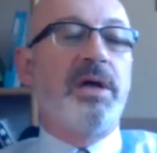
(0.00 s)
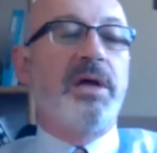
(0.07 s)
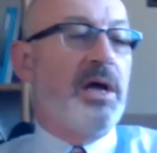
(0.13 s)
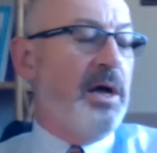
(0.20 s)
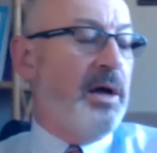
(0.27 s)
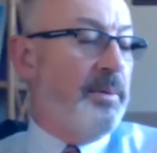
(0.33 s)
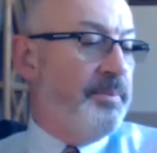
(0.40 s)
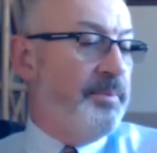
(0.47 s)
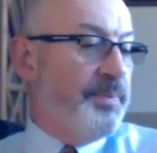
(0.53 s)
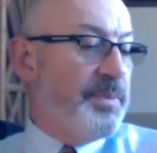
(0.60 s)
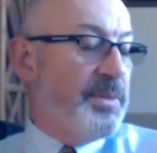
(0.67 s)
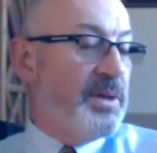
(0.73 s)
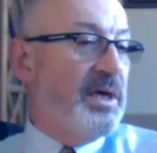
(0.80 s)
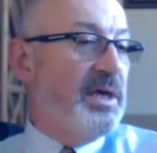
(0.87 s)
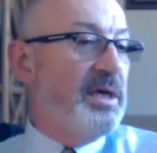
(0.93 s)
um,
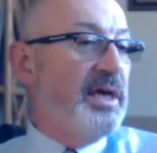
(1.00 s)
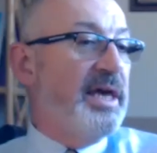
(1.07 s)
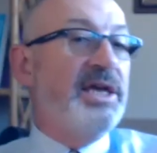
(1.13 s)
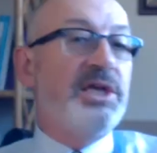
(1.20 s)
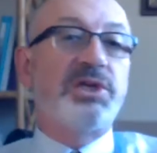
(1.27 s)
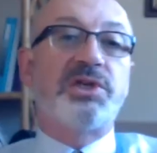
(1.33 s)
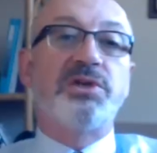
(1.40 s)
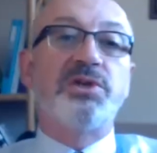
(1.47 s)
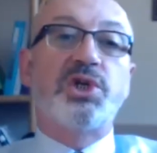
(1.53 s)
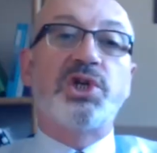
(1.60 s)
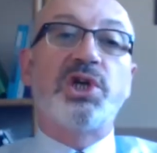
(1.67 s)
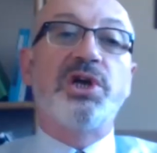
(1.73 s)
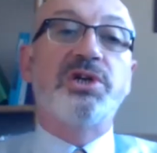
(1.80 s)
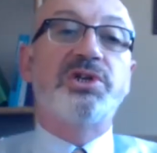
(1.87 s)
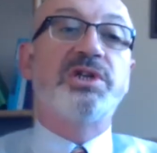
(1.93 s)
the Eastern
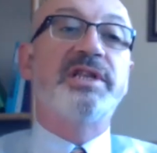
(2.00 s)
Church